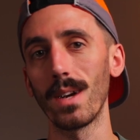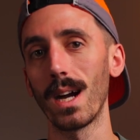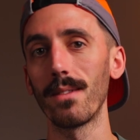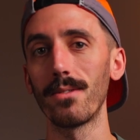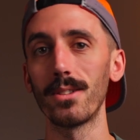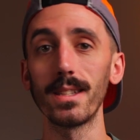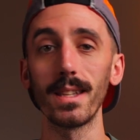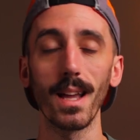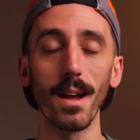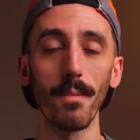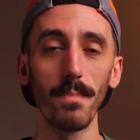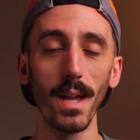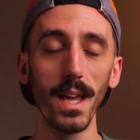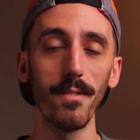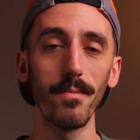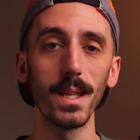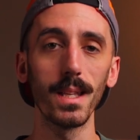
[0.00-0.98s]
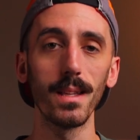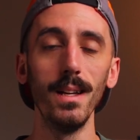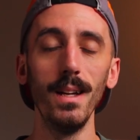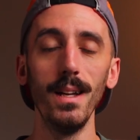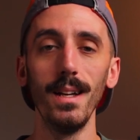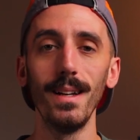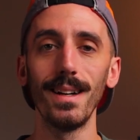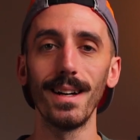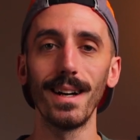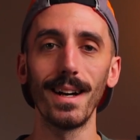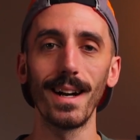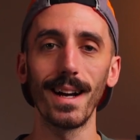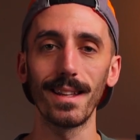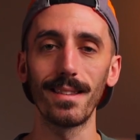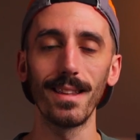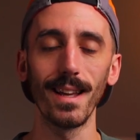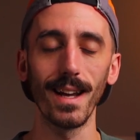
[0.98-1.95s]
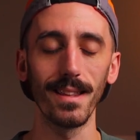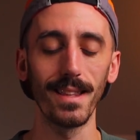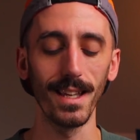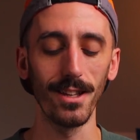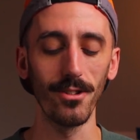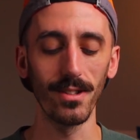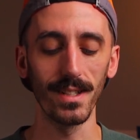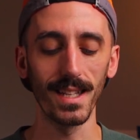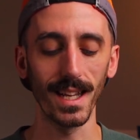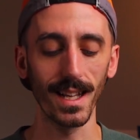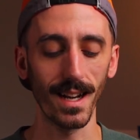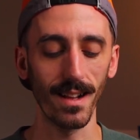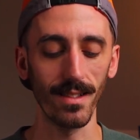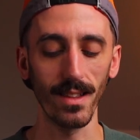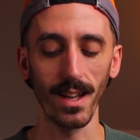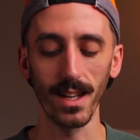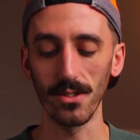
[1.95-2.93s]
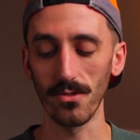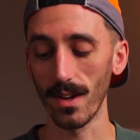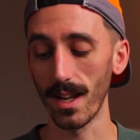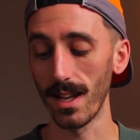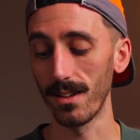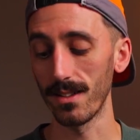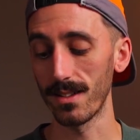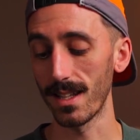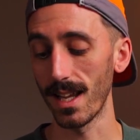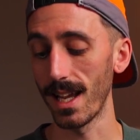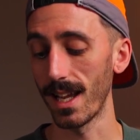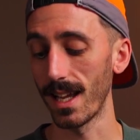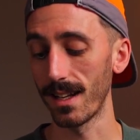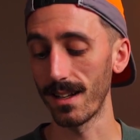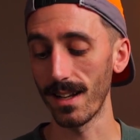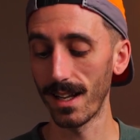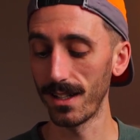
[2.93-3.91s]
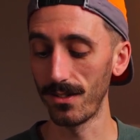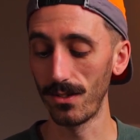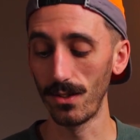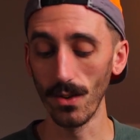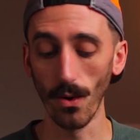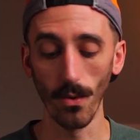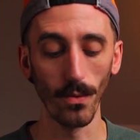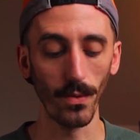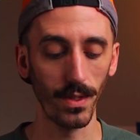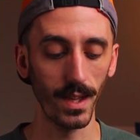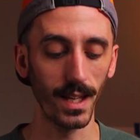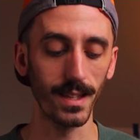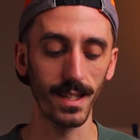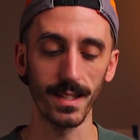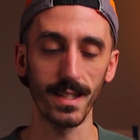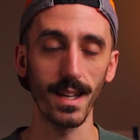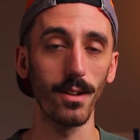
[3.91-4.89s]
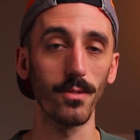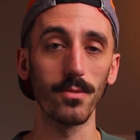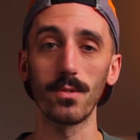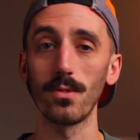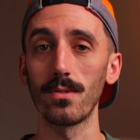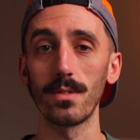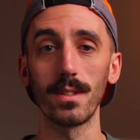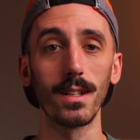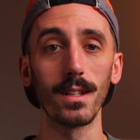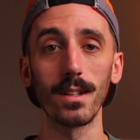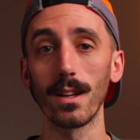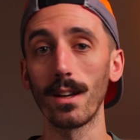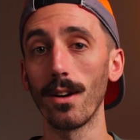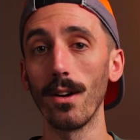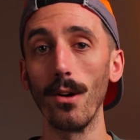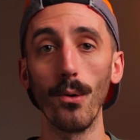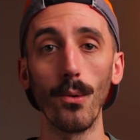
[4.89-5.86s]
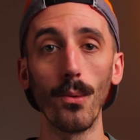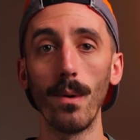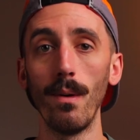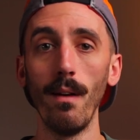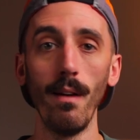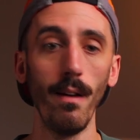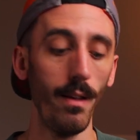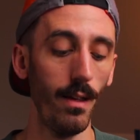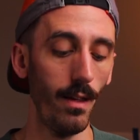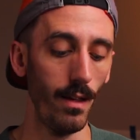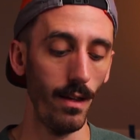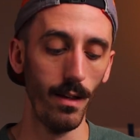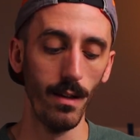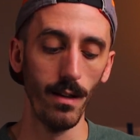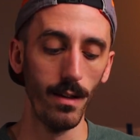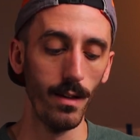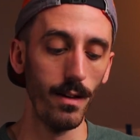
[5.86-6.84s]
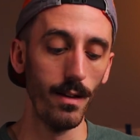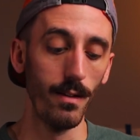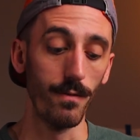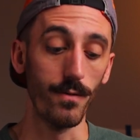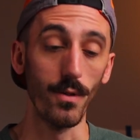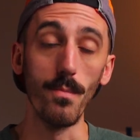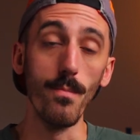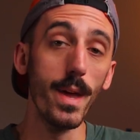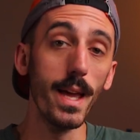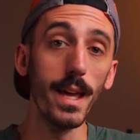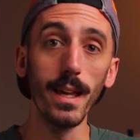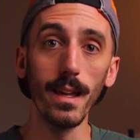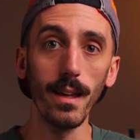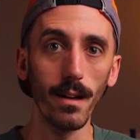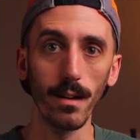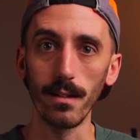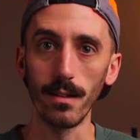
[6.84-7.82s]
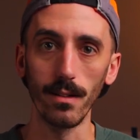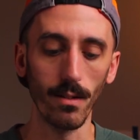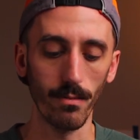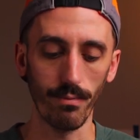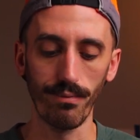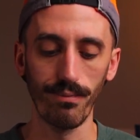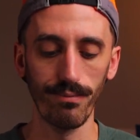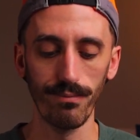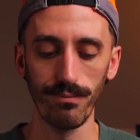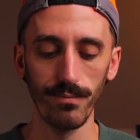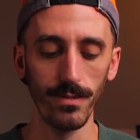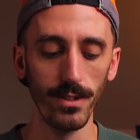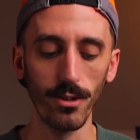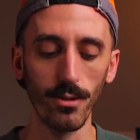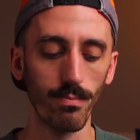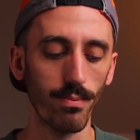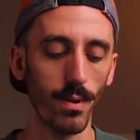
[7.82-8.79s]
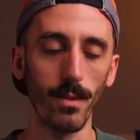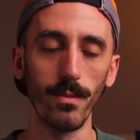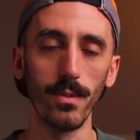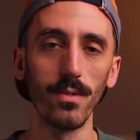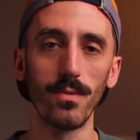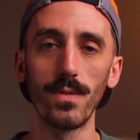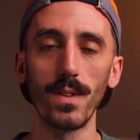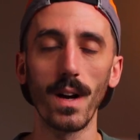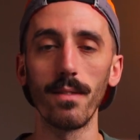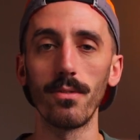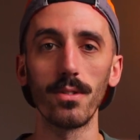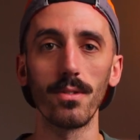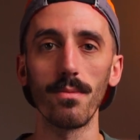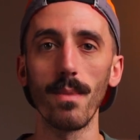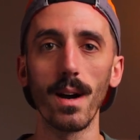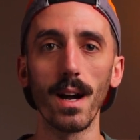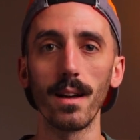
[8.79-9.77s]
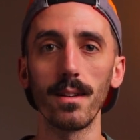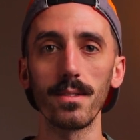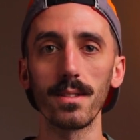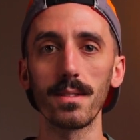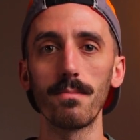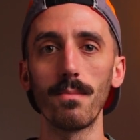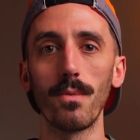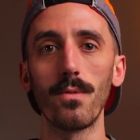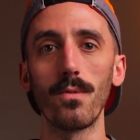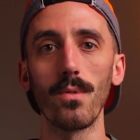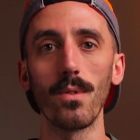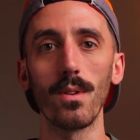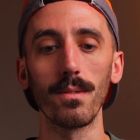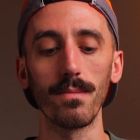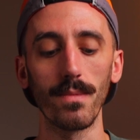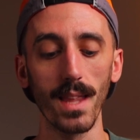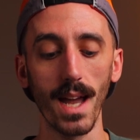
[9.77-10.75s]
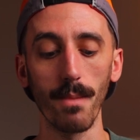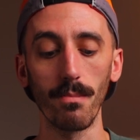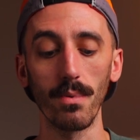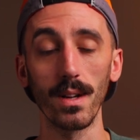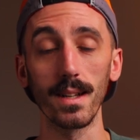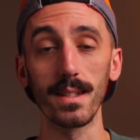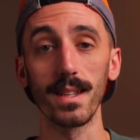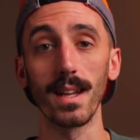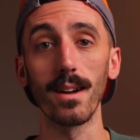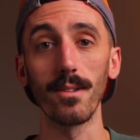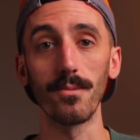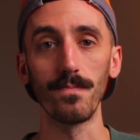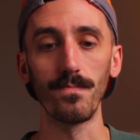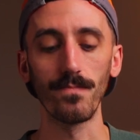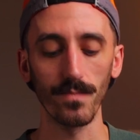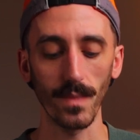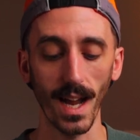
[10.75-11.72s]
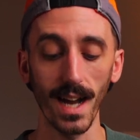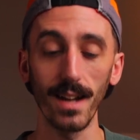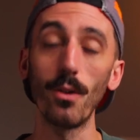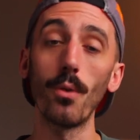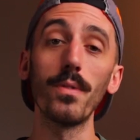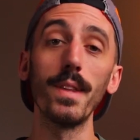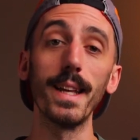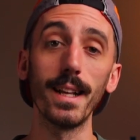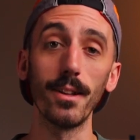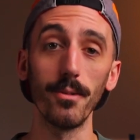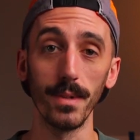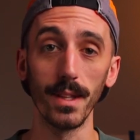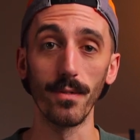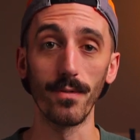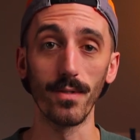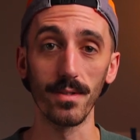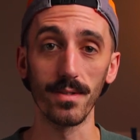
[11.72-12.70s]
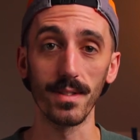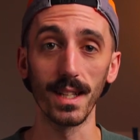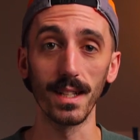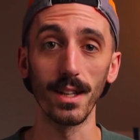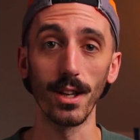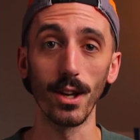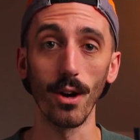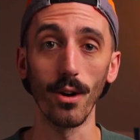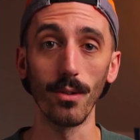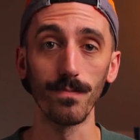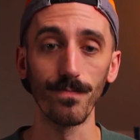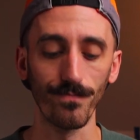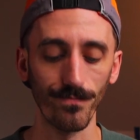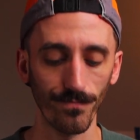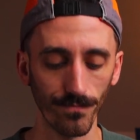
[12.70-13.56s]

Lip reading: Obviously on pavement, I think you could take it on light trails, and I don't think this outsole is going to go For me, you could probably do 500 miles before that breaks down. I don't think it'll be the first thing to go.